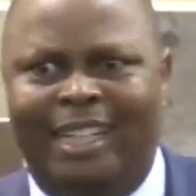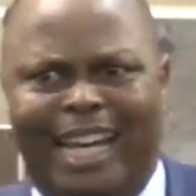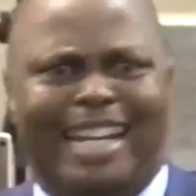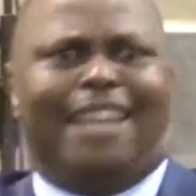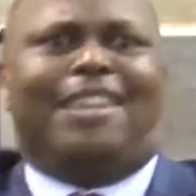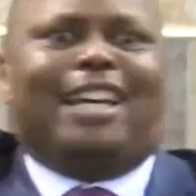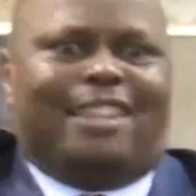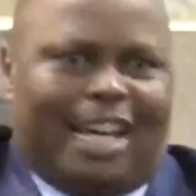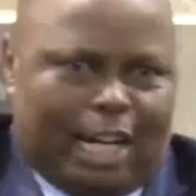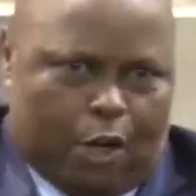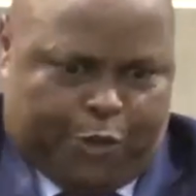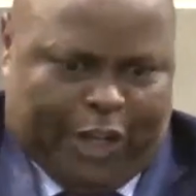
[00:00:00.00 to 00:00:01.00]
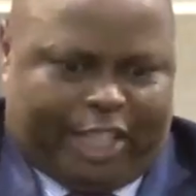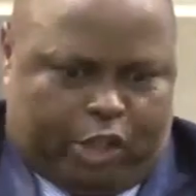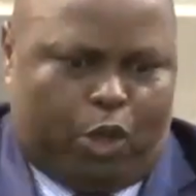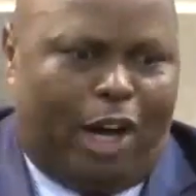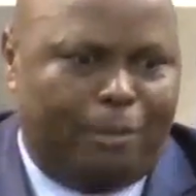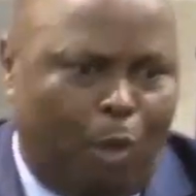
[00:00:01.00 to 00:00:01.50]
Anything that
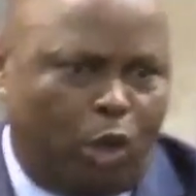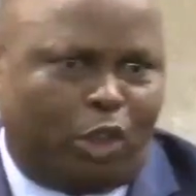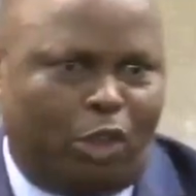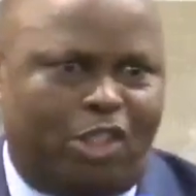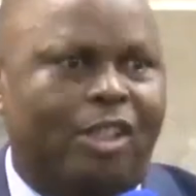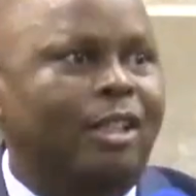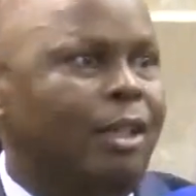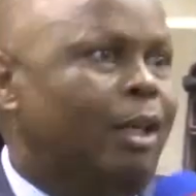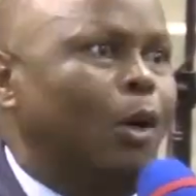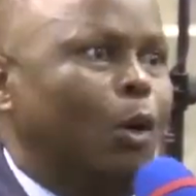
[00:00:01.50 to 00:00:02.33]
affects your emotions